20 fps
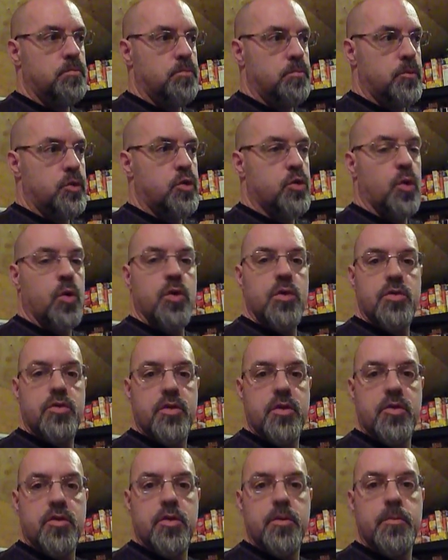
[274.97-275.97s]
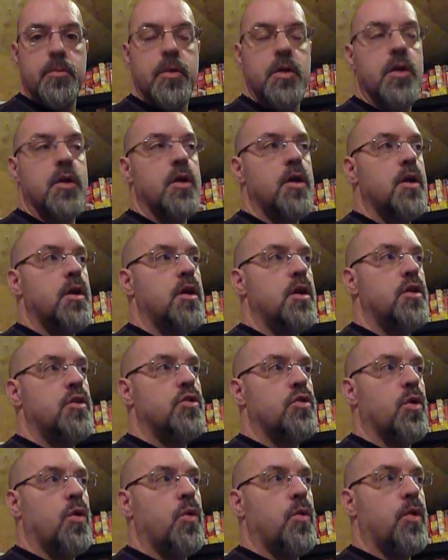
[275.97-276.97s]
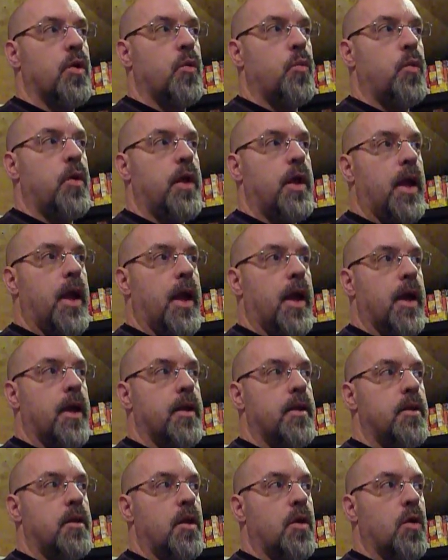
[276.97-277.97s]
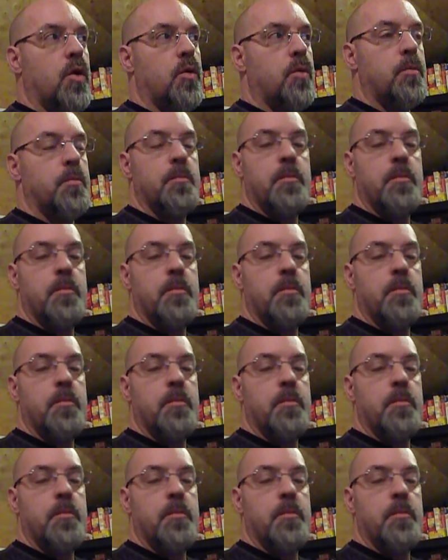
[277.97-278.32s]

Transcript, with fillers: solar system so that we had you know